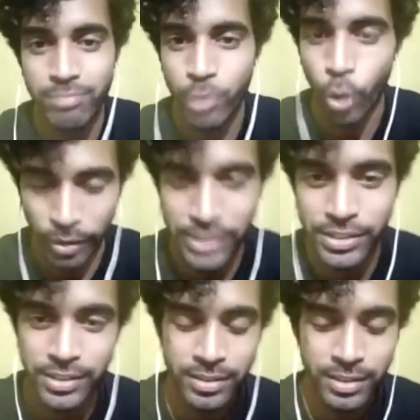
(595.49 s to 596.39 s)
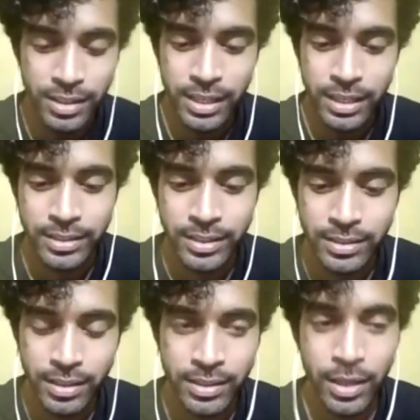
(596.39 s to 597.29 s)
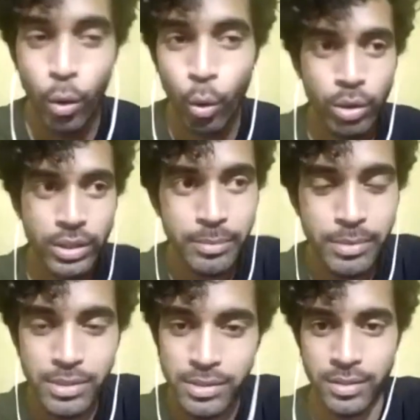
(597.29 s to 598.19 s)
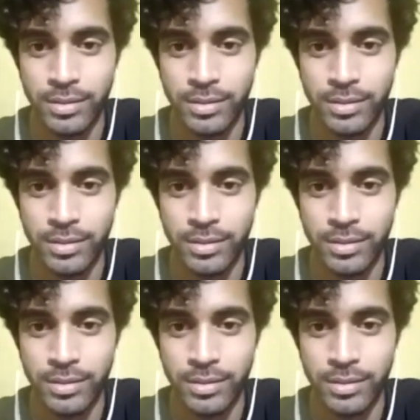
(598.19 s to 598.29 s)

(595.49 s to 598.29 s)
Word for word: location, then the whole team is there.